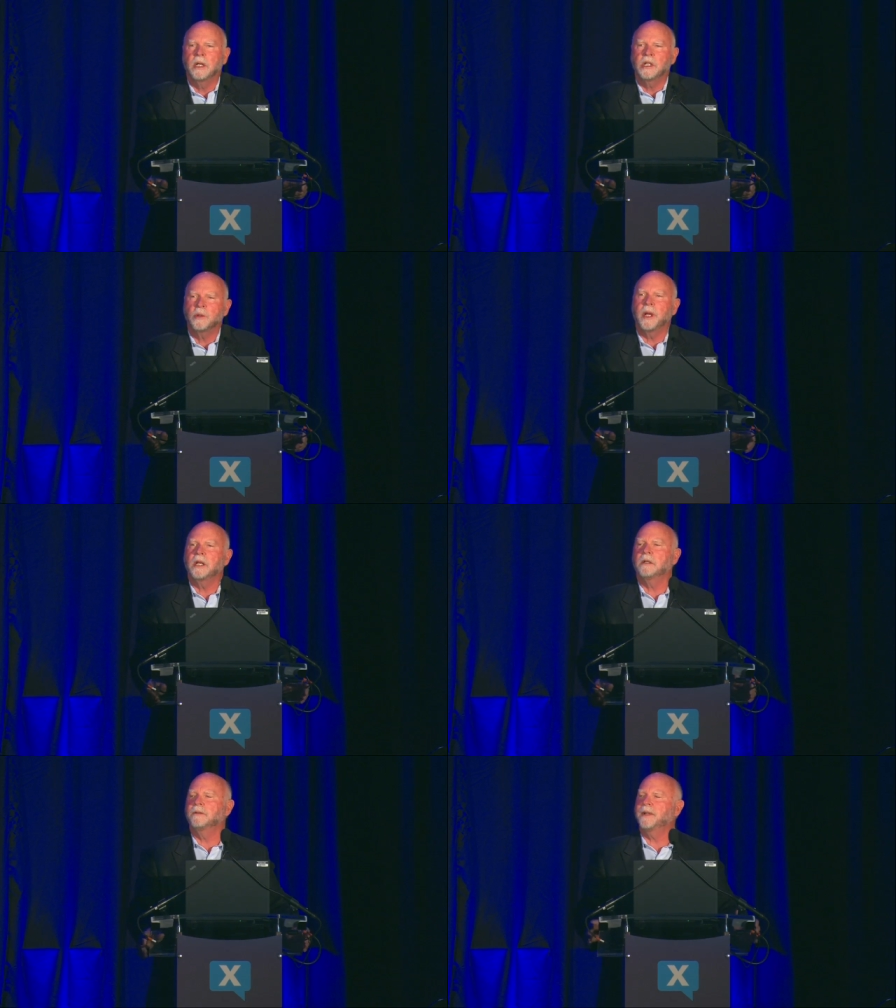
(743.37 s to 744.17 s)
So we had
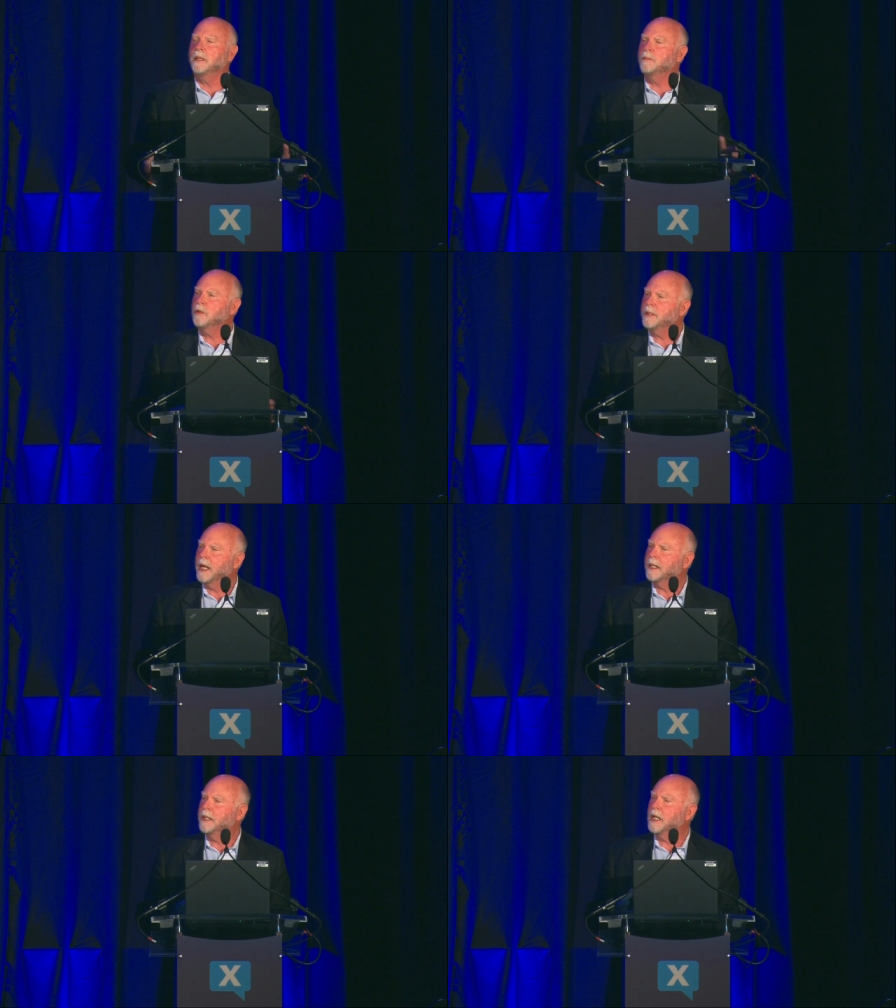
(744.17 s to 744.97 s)
to develop new
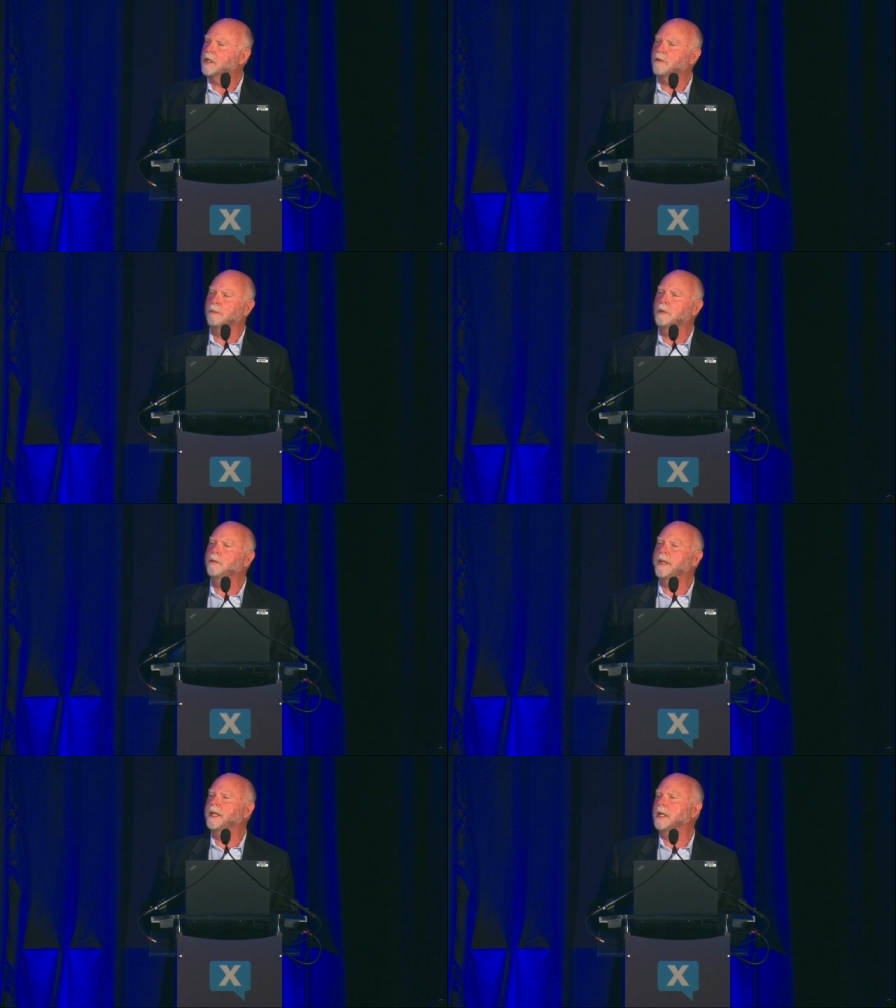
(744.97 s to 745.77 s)
techniques for
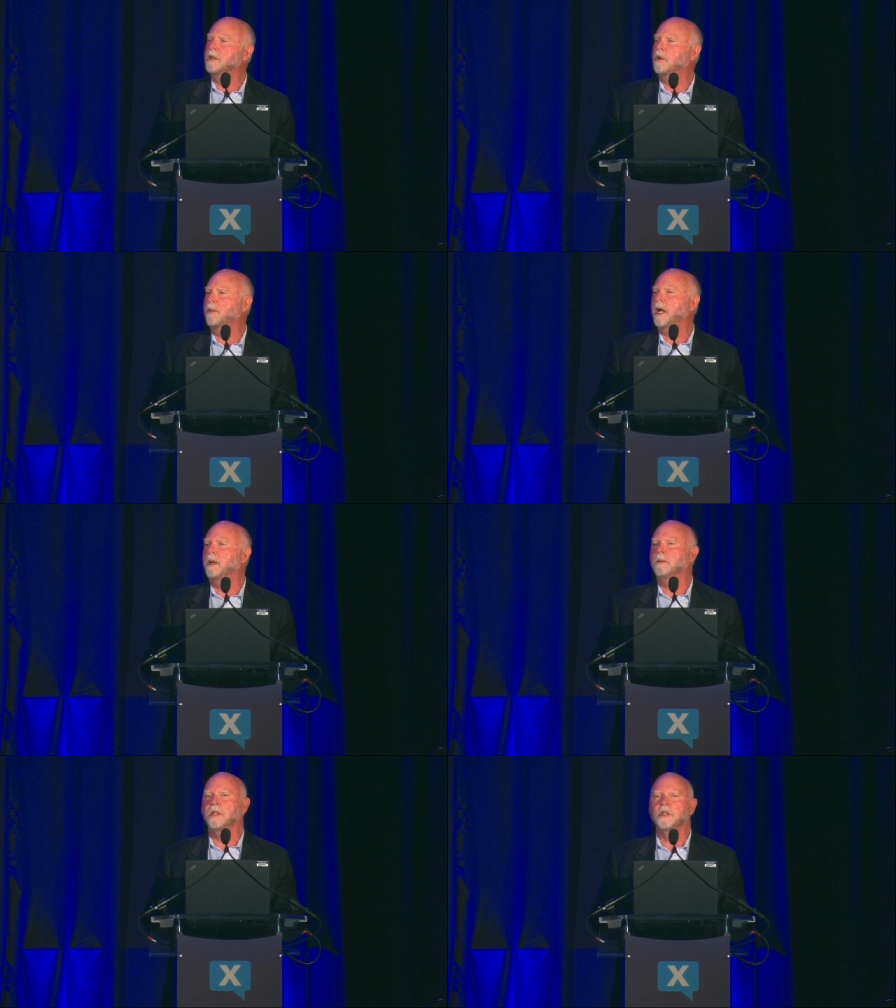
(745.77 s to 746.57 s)
moving things
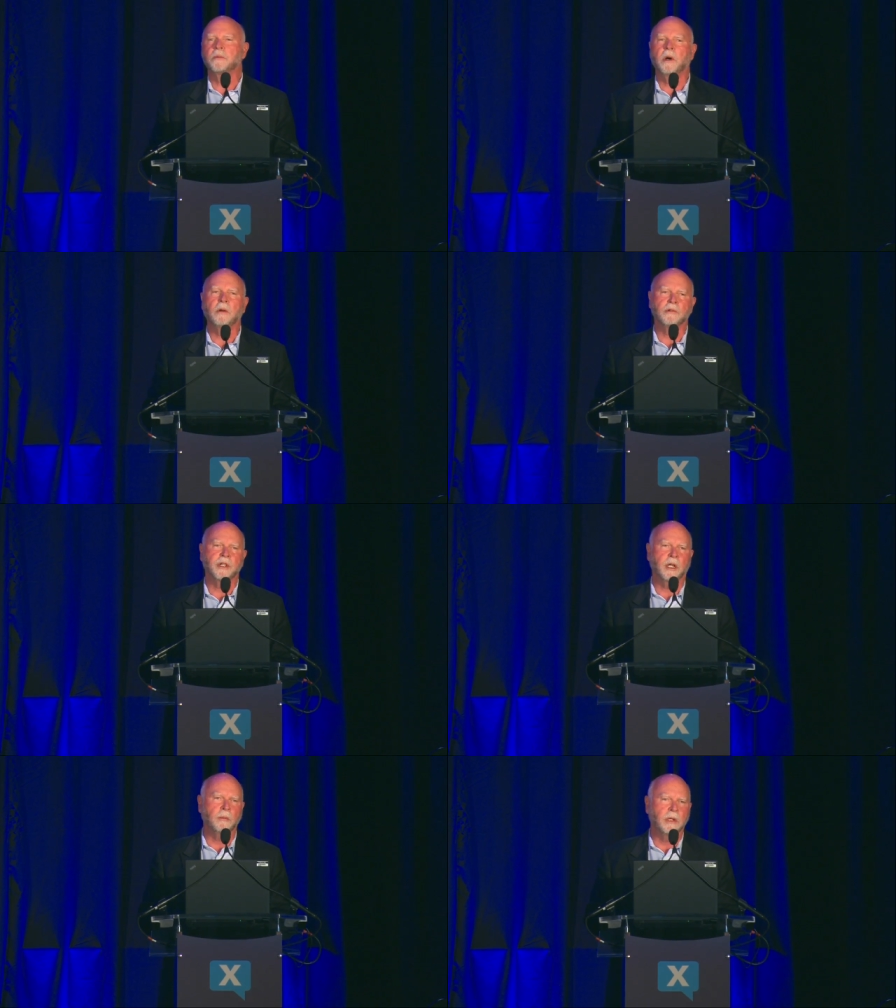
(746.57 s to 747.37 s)
around in small
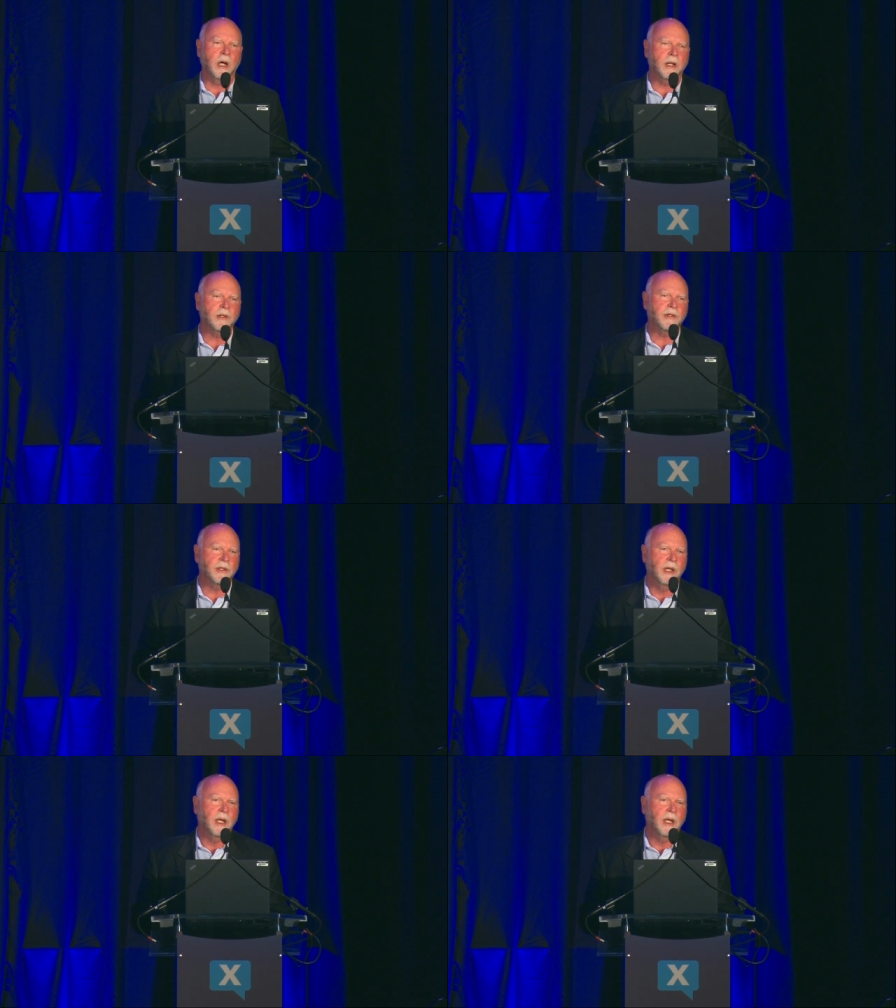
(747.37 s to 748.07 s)
gel blocks.